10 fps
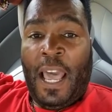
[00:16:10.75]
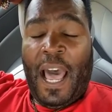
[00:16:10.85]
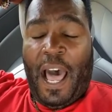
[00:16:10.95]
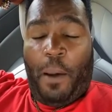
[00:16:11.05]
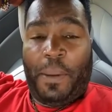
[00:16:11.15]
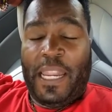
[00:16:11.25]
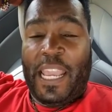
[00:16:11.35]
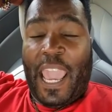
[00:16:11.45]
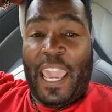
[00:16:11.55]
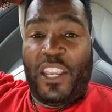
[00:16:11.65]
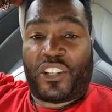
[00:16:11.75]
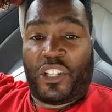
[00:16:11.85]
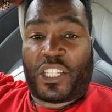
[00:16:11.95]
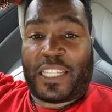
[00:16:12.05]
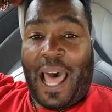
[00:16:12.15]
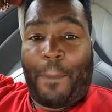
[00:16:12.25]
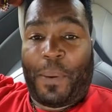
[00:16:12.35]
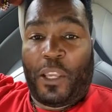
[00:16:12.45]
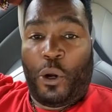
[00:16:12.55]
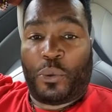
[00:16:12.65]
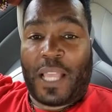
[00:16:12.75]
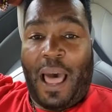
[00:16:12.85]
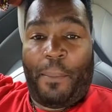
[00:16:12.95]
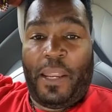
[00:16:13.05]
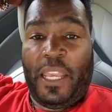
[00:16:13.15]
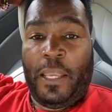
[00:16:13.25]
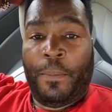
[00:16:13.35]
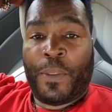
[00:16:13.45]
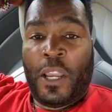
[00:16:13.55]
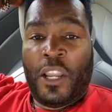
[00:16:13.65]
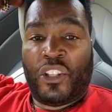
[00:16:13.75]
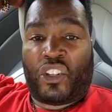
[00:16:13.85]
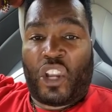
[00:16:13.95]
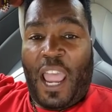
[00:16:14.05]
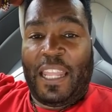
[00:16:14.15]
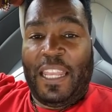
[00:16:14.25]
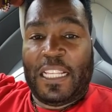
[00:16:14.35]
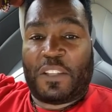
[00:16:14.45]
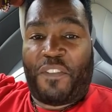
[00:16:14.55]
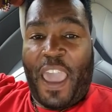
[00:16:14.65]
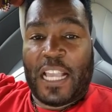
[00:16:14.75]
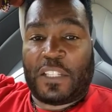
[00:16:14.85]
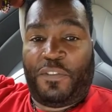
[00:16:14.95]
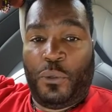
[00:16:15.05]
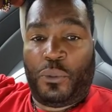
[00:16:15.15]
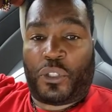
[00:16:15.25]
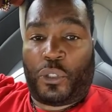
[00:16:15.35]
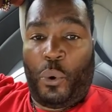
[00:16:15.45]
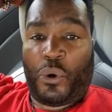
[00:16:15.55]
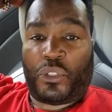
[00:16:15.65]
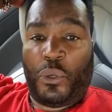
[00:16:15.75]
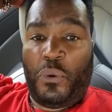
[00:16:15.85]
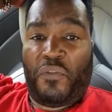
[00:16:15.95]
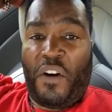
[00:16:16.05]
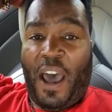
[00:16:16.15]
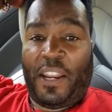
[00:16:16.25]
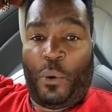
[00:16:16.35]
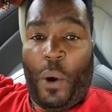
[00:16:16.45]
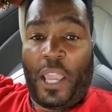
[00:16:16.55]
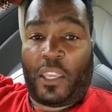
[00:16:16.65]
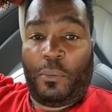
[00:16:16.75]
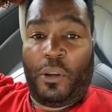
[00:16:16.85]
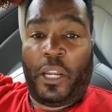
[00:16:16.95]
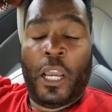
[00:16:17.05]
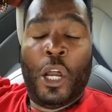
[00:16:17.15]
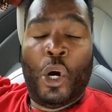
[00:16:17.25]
How many Asian stop and goes? How many Chinese fast food stores do you find in the white community?